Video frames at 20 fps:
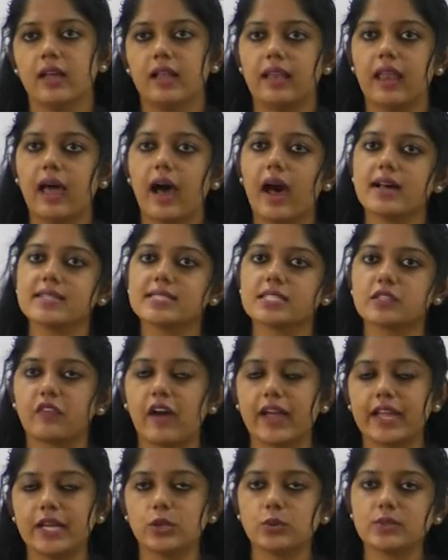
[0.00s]
Last
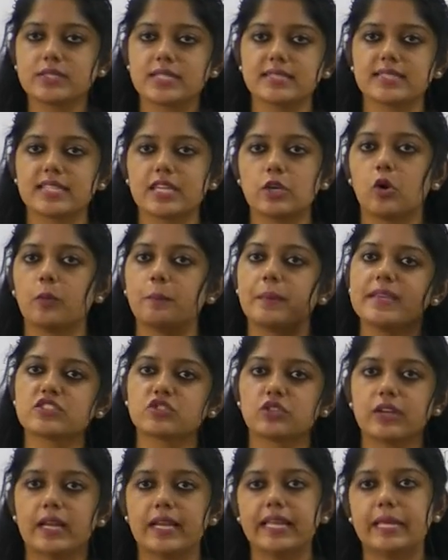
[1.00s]
5 to 6
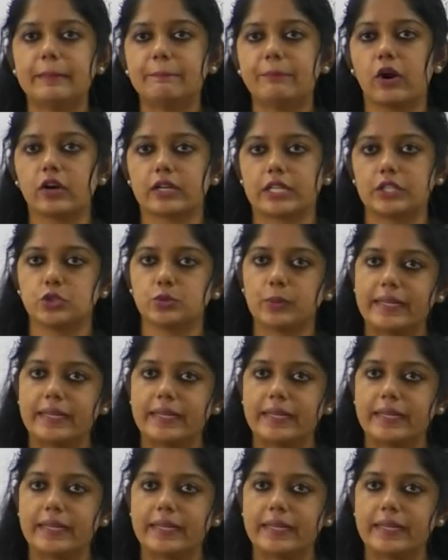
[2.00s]
COPs really important.